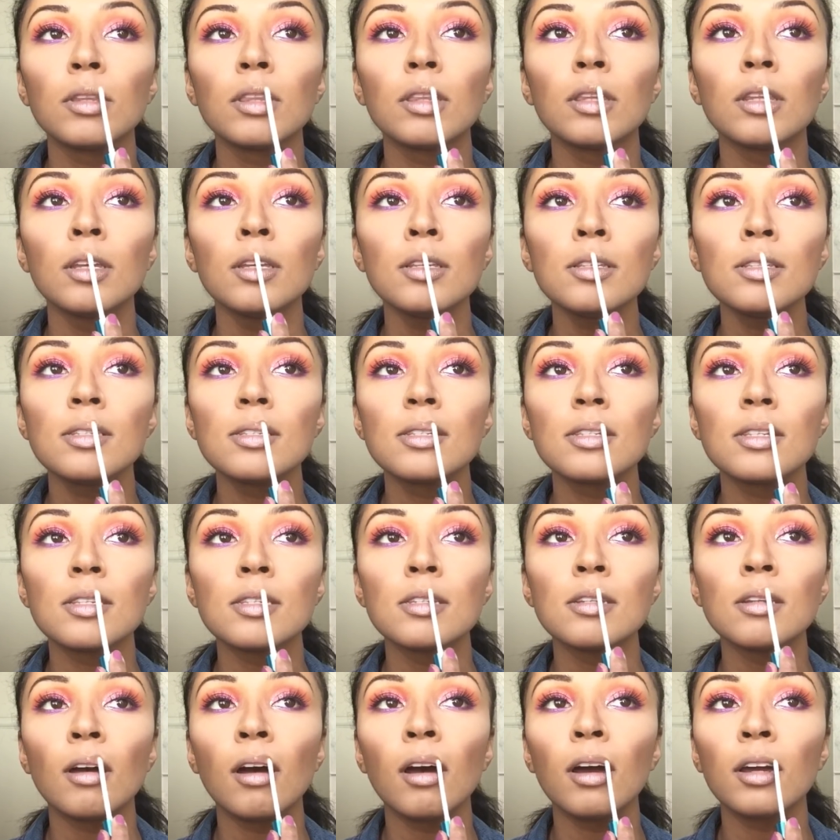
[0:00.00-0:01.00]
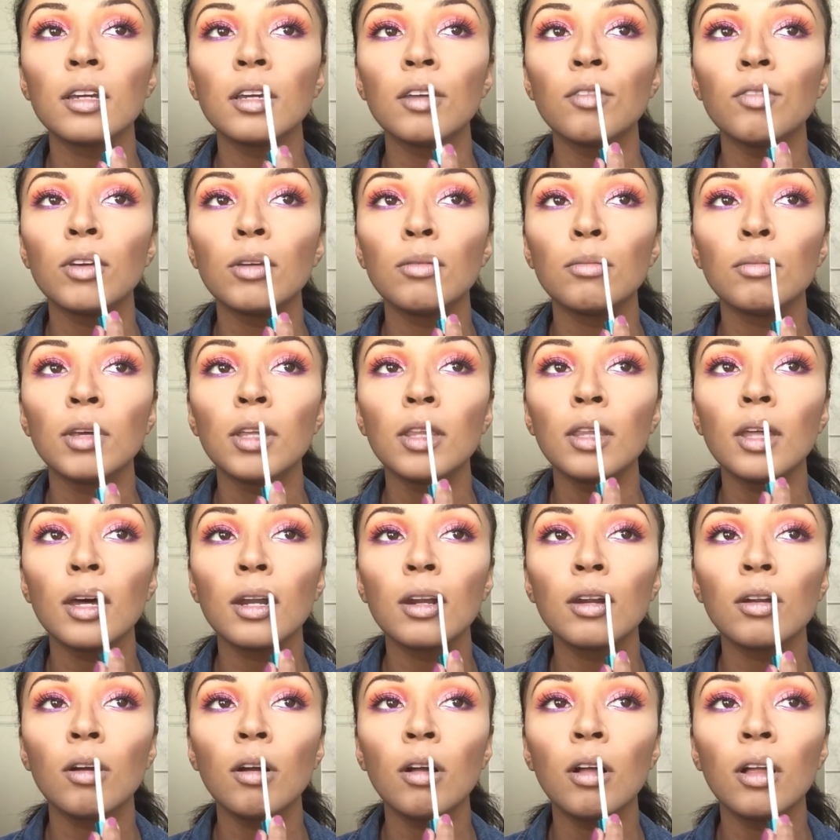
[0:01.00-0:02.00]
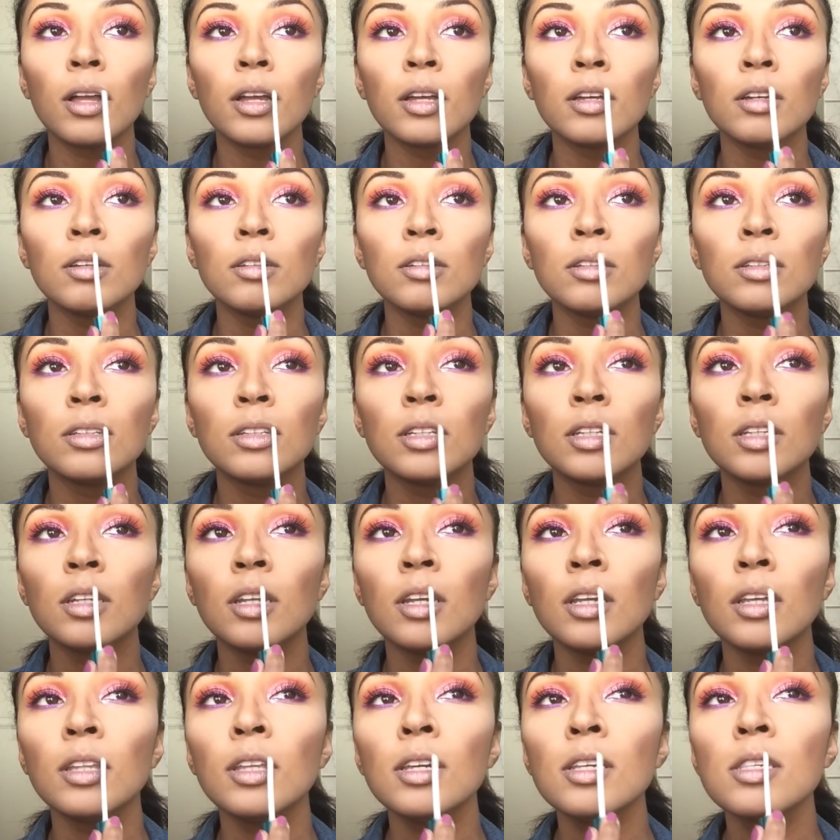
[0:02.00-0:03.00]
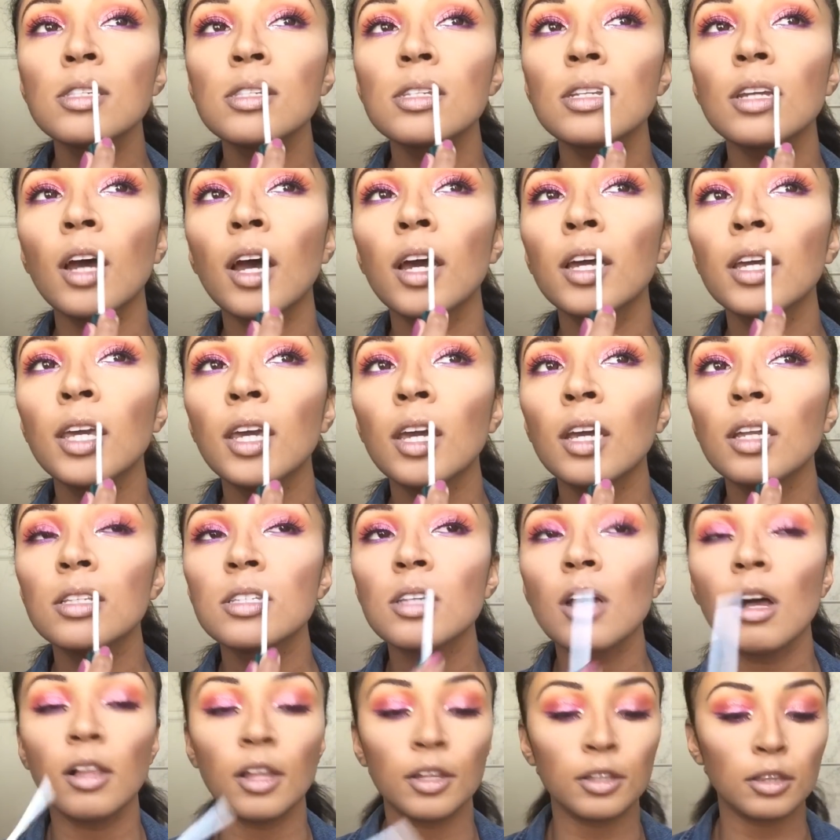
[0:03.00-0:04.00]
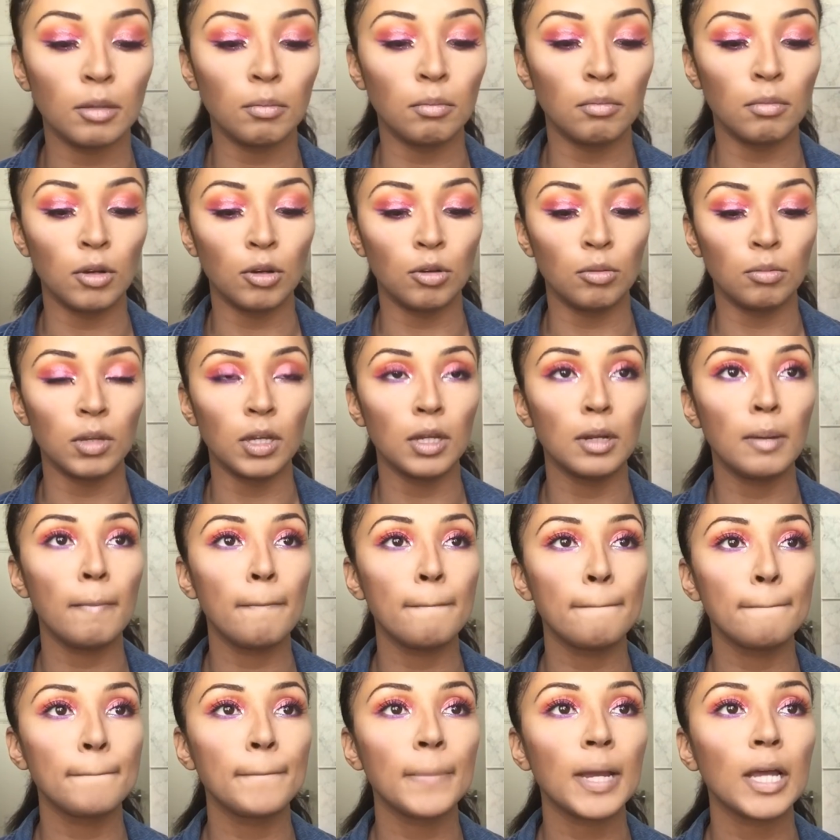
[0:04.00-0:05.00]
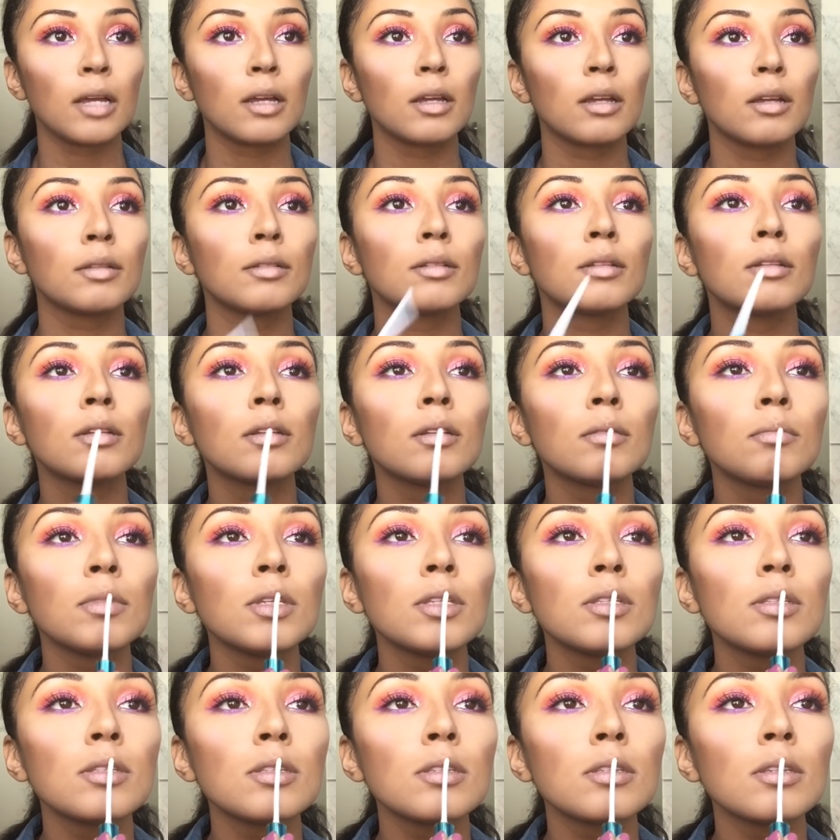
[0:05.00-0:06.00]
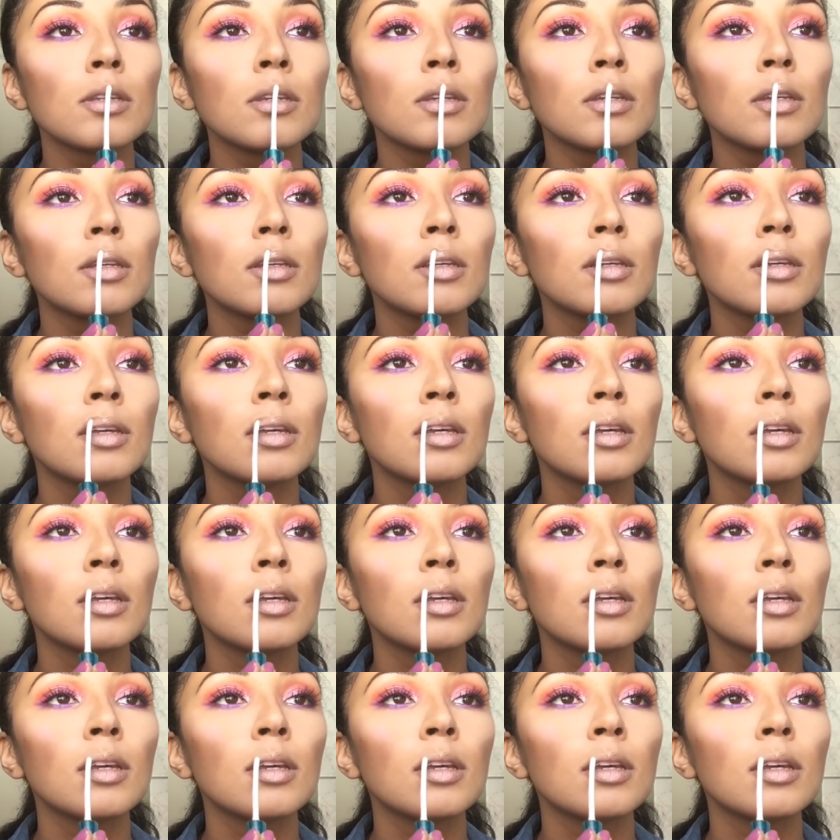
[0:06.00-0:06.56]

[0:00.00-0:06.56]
But this is not giving me that at all. At least I can't tell at the moment. Let's see.